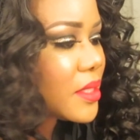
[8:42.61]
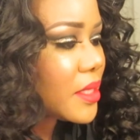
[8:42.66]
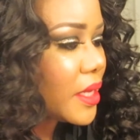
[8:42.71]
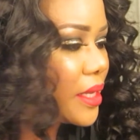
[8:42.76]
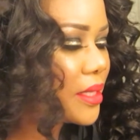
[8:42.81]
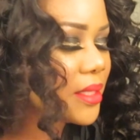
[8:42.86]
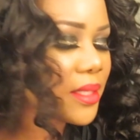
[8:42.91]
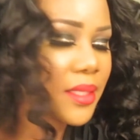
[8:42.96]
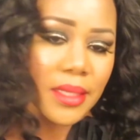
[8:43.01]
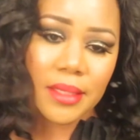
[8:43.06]

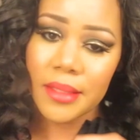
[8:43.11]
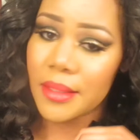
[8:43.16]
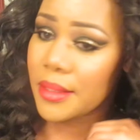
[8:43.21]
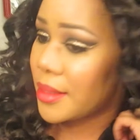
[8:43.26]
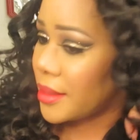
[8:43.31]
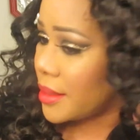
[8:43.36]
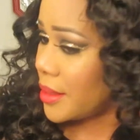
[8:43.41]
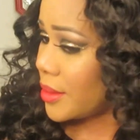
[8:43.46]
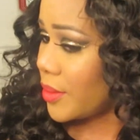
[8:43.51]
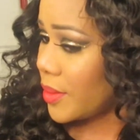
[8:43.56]
seen
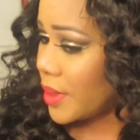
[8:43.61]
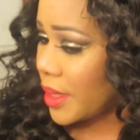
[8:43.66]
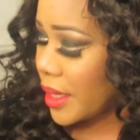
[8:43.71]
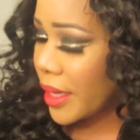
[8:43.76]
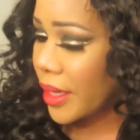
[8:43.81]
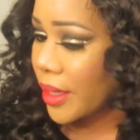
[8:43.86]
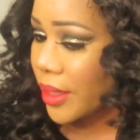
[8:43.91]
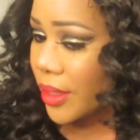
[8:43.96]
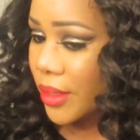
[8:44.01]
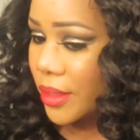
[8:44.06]
since New
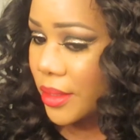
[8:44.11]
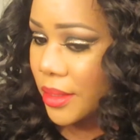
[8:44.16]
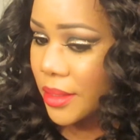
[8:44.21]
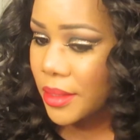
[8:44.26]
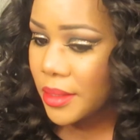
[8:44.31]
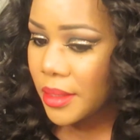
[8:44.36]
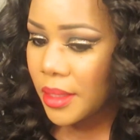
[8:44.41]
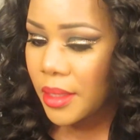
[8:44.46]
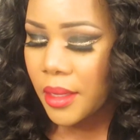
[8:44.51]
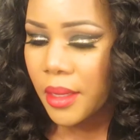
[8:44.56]

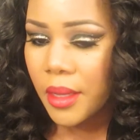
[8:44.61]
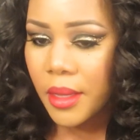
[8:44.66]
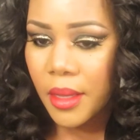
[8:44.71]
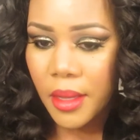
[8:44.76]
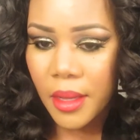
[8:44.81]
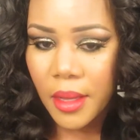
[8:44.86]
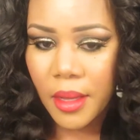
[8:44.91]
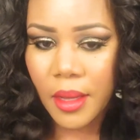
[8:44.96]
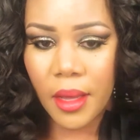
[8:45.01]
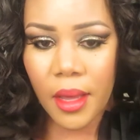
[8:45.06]
Year's.
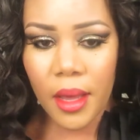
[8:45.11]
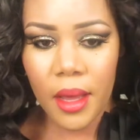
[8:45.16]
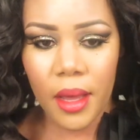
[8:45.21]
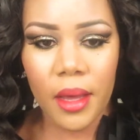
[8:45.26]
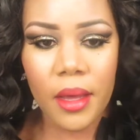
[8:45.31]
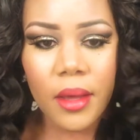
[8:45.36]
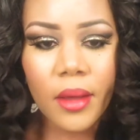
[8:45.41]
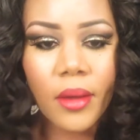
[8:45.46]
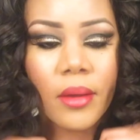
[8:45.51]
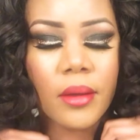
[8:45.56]

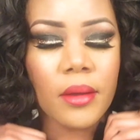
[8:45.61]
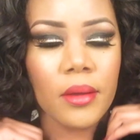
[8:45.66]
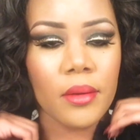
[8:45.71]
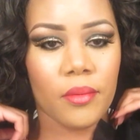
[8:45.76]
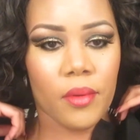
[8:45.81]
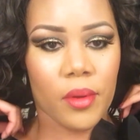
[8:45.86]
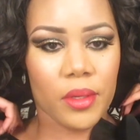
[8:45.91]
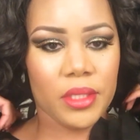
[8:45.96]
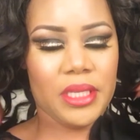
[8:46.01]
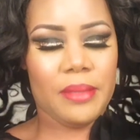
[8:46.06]

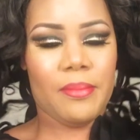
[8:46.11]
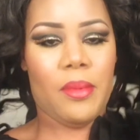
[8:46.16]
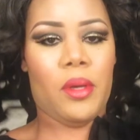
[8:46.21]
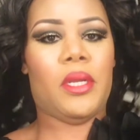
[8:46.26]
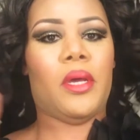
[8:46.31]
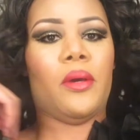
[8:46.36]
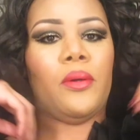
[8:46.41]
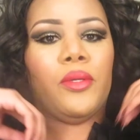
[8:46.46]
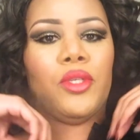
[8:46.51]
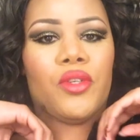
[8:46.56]

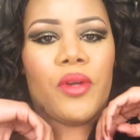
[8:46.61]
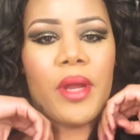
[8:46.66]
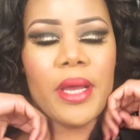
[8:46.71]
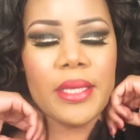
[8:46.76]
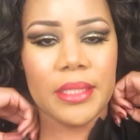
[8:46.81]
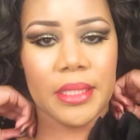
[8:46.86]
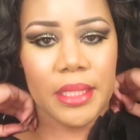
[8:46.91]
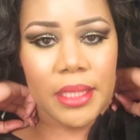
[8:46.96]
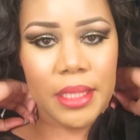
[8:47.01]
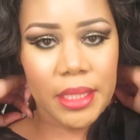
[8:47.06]
Rosimoto
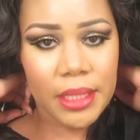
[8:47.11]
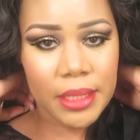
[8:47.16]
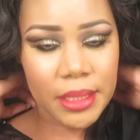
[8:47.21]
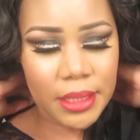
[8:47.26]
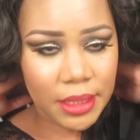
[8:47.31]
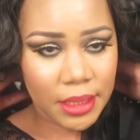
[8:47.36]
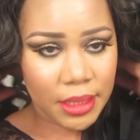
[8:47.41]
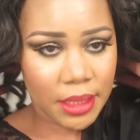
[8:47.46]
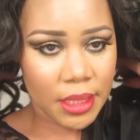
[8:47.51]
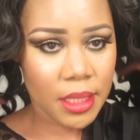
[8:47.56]

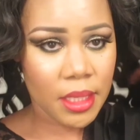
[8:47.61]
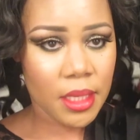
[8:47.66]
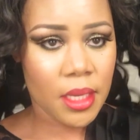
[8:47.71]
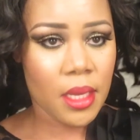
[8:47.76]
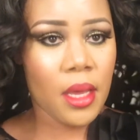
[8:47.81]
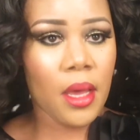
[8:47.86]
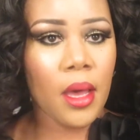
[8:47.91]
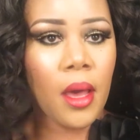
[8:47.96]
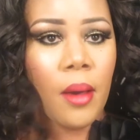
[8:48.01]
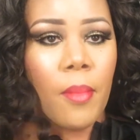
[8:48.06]
Tresses
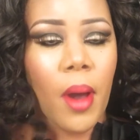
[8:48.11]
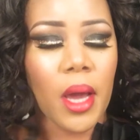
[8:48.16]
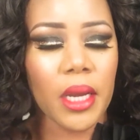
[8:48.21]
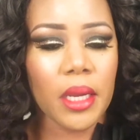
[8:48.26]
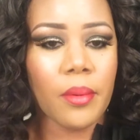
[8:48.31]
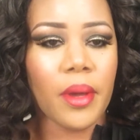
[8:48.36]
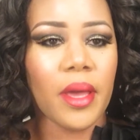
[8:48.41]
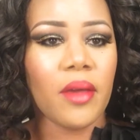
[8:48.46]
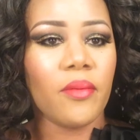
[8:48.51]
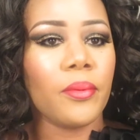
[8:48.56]

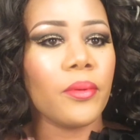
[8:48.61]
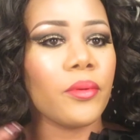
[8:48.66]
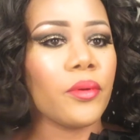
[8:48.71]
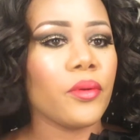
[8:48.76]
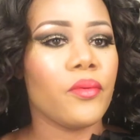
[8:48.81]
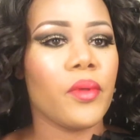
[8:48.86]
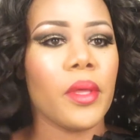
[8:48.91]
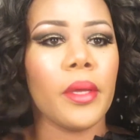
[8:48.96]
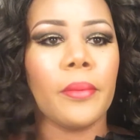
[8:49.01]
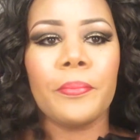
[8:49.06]
Body Wave
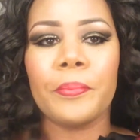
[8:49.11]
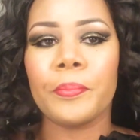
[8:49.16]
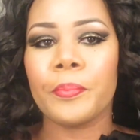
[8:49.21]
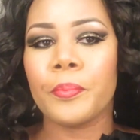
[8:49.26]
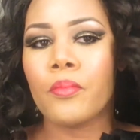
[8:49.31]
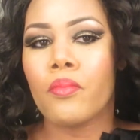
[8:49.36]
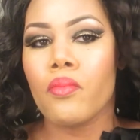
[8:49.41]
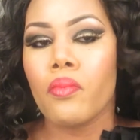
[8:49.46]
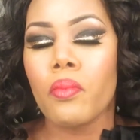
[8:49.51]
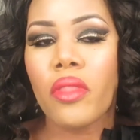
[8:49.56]
Peruvian.
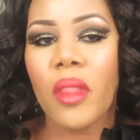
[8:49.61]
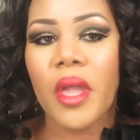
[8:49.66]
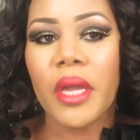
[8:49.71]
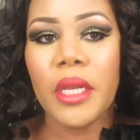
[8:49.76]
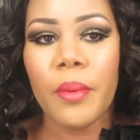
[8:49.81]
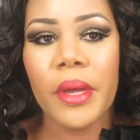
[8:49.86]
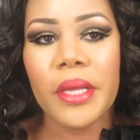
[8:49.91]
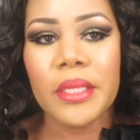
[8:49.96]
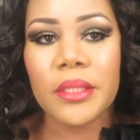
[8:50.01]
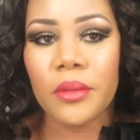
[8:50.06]

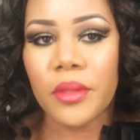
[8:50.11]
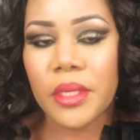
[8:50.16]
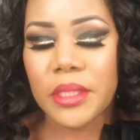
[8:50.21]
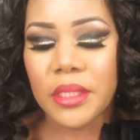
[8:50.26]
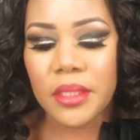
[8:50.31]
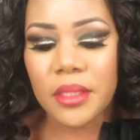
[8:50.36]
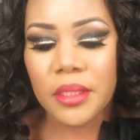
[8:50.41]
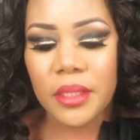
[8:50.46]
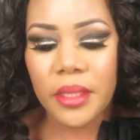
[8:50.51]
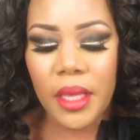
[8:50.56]
Anyway, so
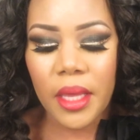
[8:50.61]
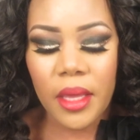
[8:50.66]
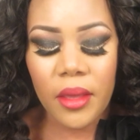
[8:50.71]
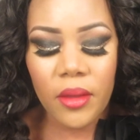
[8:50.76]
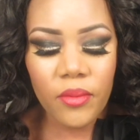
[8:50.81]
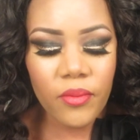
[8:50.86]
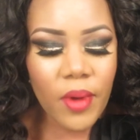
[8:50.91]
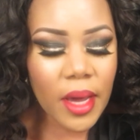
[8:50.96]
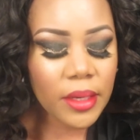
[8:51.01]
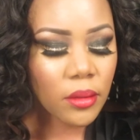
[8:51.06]
this is the
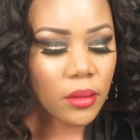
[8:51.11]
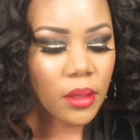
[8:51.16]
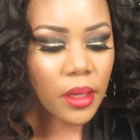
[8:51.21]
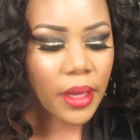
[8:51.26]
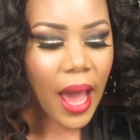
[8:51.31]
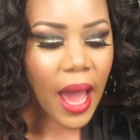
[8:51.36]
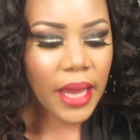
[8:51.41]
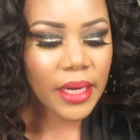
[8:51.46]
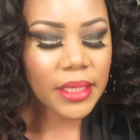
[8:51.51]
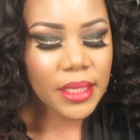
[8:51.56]
final
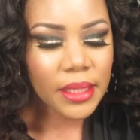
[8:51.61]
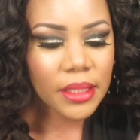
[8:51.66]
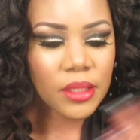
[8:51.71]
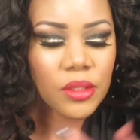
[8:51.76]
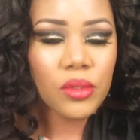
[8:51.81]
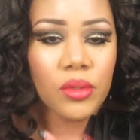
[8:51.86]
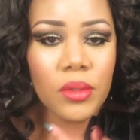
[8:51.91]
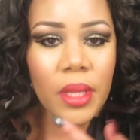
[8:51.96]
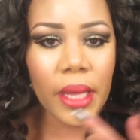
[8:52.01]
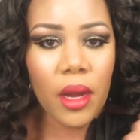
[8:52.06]
look. I decided
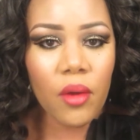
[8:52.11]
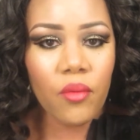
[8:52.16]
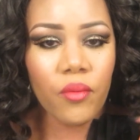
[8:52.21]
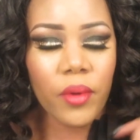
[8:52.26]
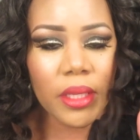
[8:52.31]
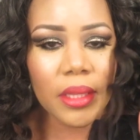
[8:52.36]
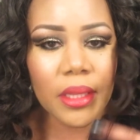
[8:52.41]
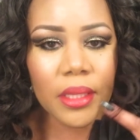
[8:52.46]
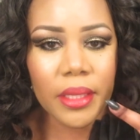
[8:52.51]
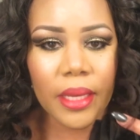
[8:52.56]
to do like a
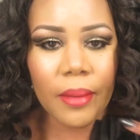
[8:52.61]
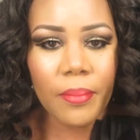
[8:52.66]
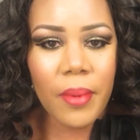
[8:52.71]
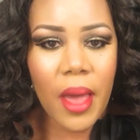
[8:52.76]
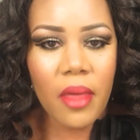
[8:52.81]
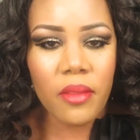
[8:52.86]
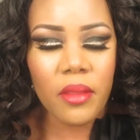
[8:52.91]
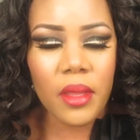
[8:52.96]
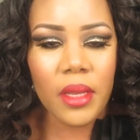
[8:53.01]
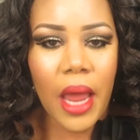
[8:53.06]
red lip,
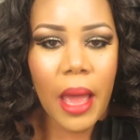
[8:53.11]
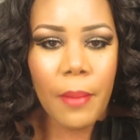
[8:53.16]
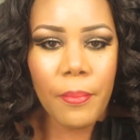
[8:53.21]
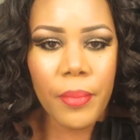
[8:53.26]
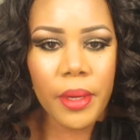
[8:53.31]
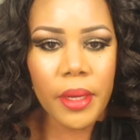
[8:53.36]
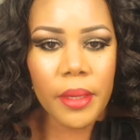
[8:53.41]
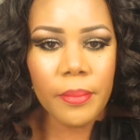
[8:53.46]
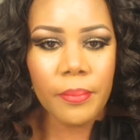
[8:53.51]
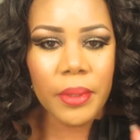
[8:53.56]
and then I
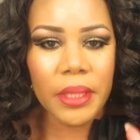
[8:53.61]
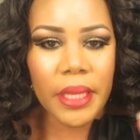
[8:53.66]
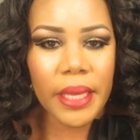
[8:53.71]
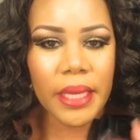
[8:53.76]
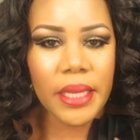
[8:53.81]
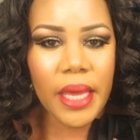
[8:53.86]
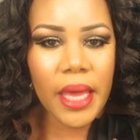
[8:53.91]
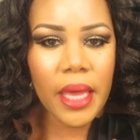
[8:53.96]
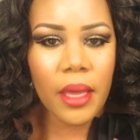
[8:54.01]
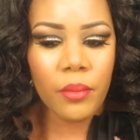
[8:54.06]
put
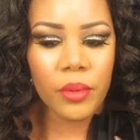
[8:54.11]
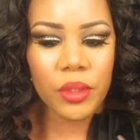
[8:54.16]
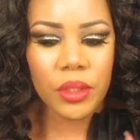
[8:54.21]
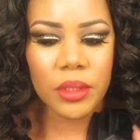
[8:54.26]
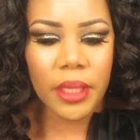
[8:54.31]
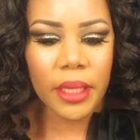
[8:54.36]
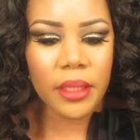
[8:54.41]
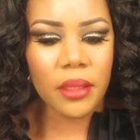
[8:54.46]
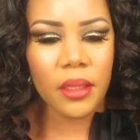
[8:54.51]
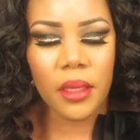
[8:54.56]
Playdate, which
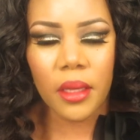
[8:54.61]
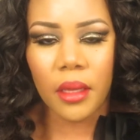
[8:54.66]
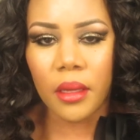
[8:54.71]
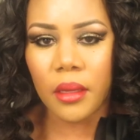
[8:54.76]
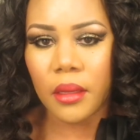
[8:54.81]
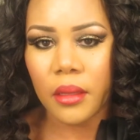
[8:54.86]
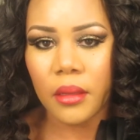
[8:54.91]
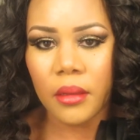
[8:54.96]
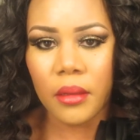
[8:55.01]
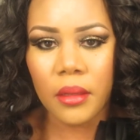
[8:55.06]
is like
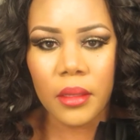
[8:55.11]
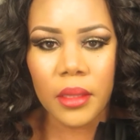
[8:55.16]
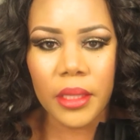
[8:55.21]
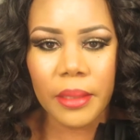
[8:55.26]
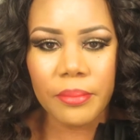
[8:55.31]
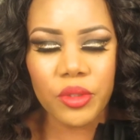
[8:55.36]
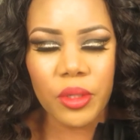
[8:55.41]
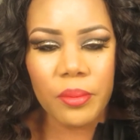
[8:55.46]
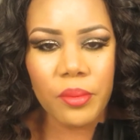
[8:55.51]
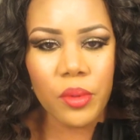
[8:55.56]
the
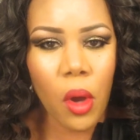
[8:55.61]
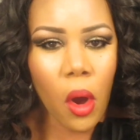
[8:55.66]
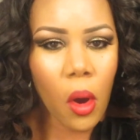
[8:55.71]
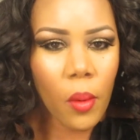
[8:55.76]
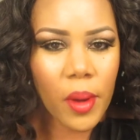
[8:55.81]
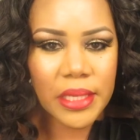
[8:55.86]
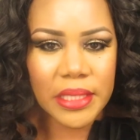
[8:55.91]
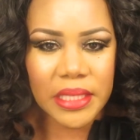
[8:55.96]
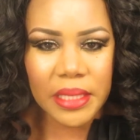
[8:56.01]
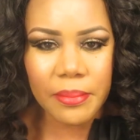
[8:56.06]
lip dream you
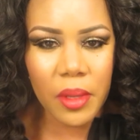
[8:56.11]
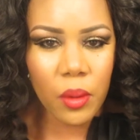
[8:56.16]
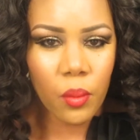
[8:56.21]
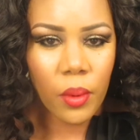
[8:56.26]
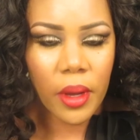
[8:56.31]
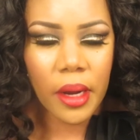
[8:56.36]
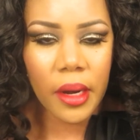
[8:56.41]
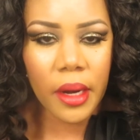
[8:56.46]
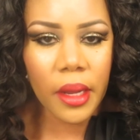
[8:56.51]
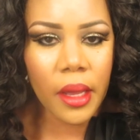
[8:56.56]
always see me
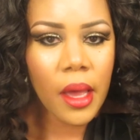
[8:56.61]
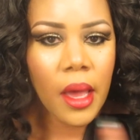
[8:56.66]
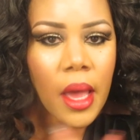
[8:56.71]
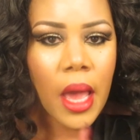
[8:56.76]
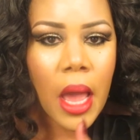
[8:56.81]
wearing,